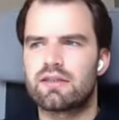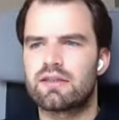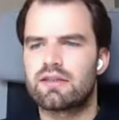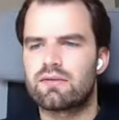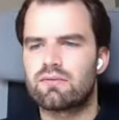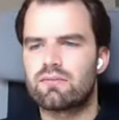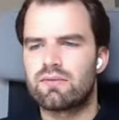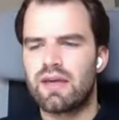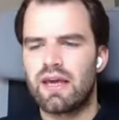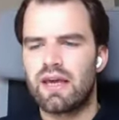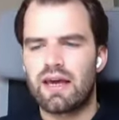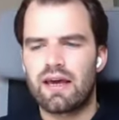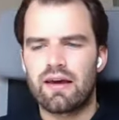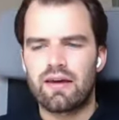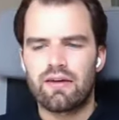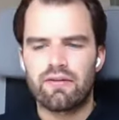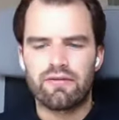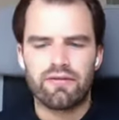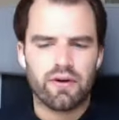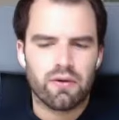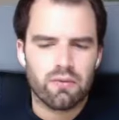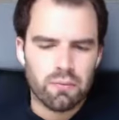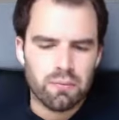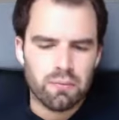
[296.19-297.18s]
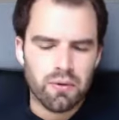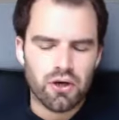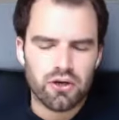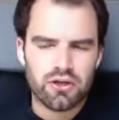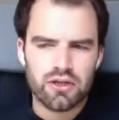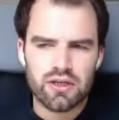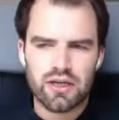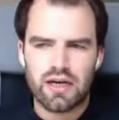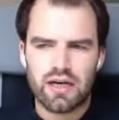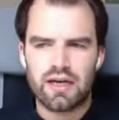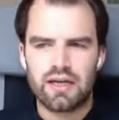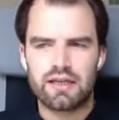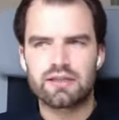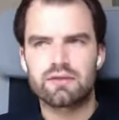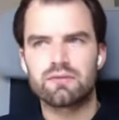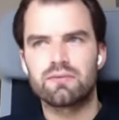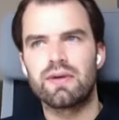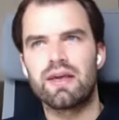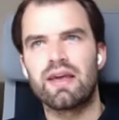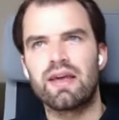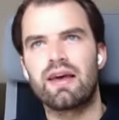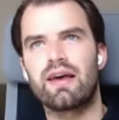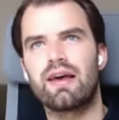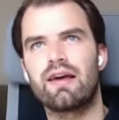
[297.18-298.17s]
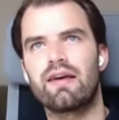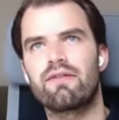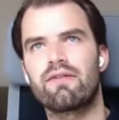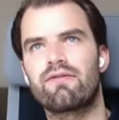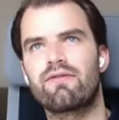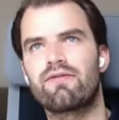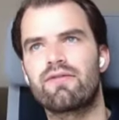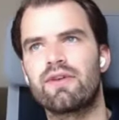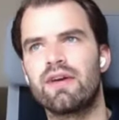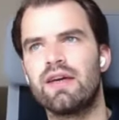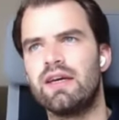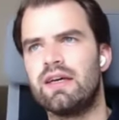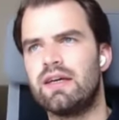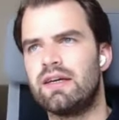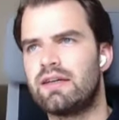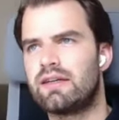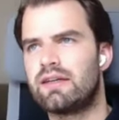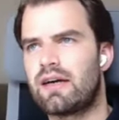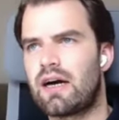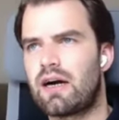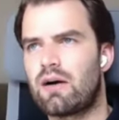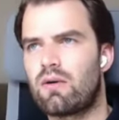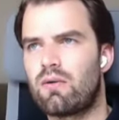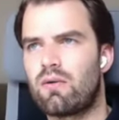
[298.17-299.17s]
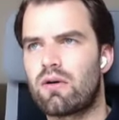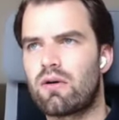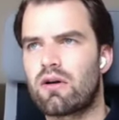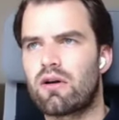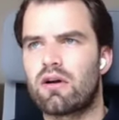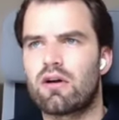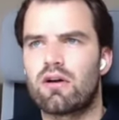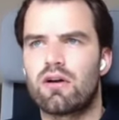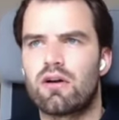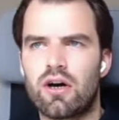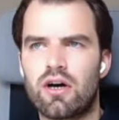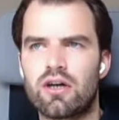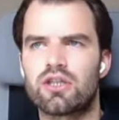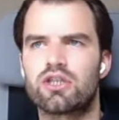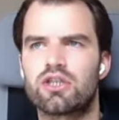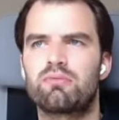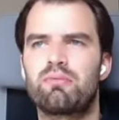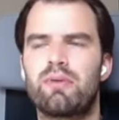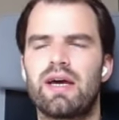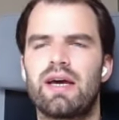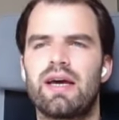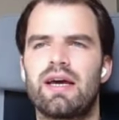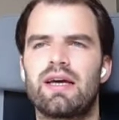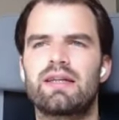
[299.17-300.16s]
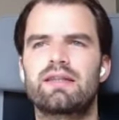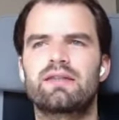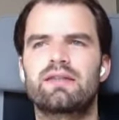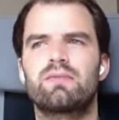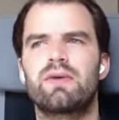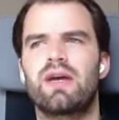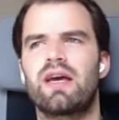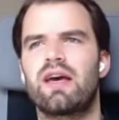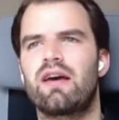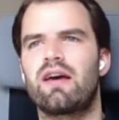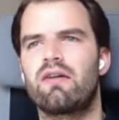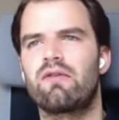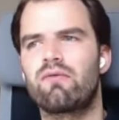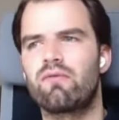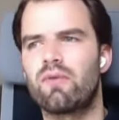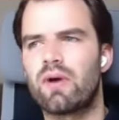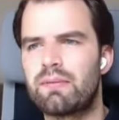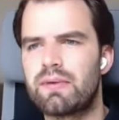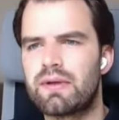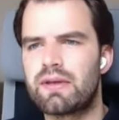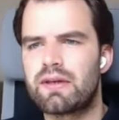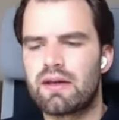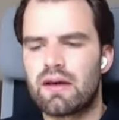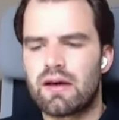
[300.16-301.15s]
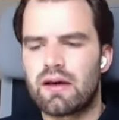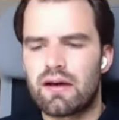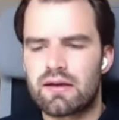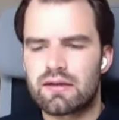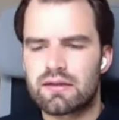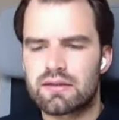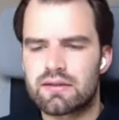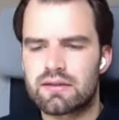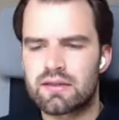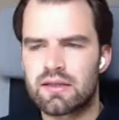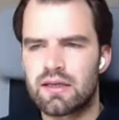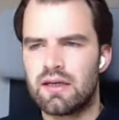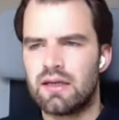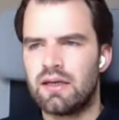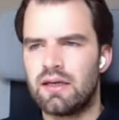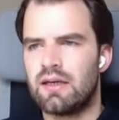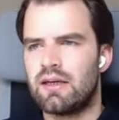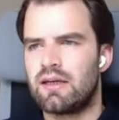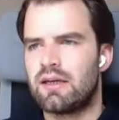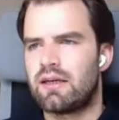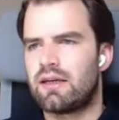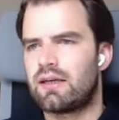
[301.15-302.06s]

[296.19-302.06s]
Uh, we have our podcasts, we have our launch pads, we have webinars.